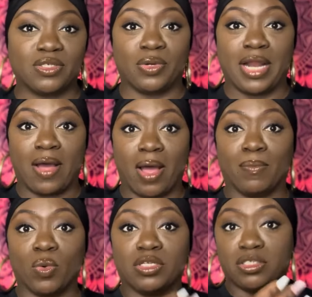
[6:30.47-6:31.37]
So now
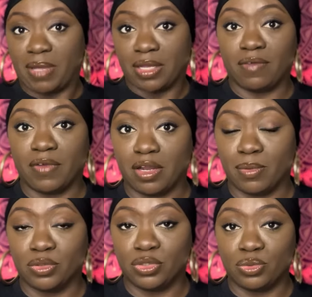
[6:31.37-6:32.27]
I'm going to make it
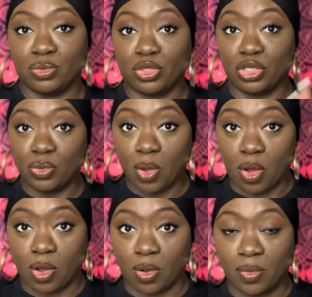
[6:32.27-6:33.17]
available to you
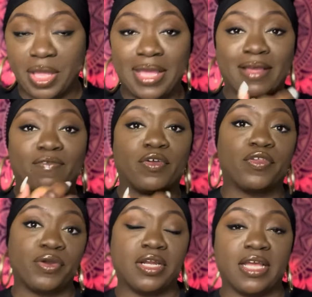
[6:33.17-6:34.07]
all for
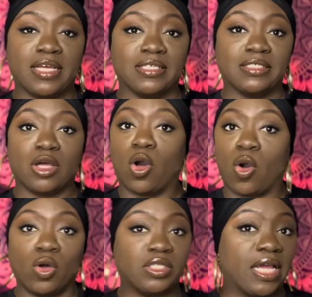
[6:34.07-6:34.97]
30 days,
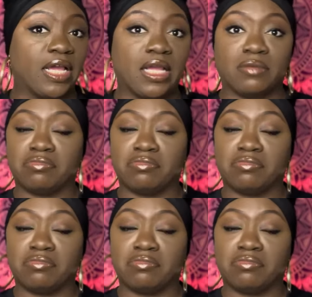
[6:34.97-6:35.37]
all day,